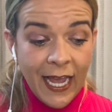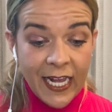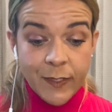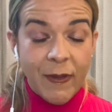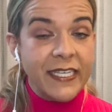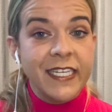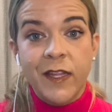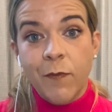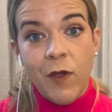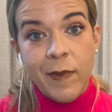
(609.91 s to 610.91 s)
as best in
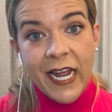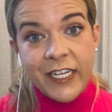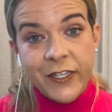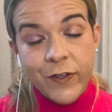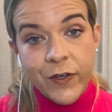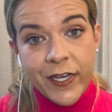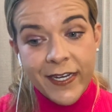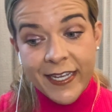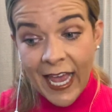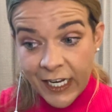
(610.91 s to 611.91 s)
the moment as you
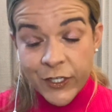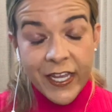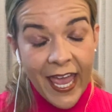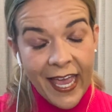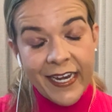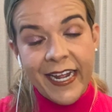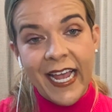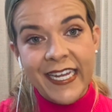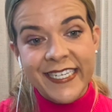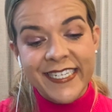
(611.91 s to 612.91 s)
can as you can
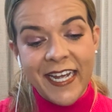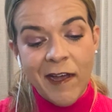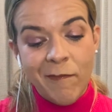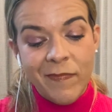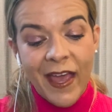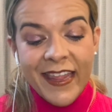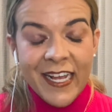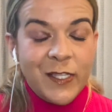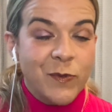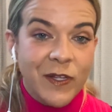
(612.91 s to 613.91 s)
and um, i think
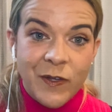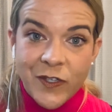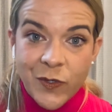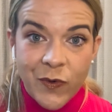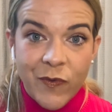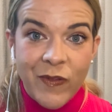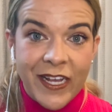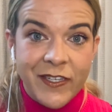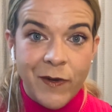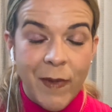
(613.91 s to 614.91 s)
it's really good to
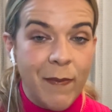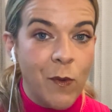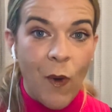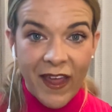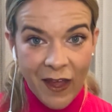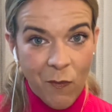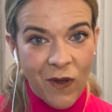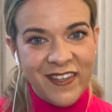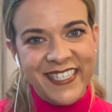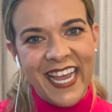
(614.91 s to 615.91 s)
reflect on maybe why that
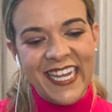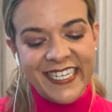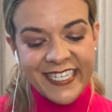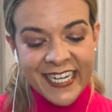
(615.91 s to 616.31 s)
was and